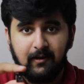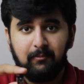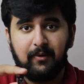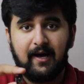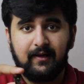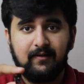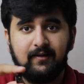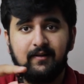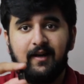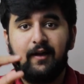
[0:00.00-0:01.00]
but
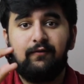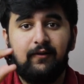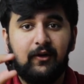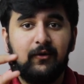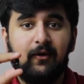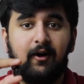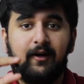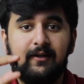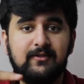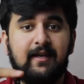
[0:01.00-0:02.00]
if you are
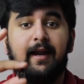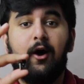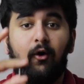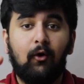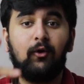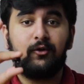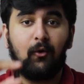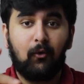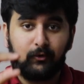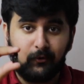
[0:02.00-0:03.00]
using an old
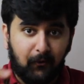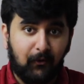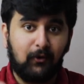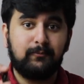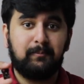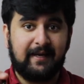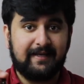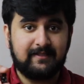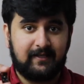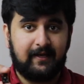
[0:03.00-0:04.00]

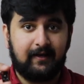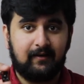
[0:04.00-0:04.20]
PC,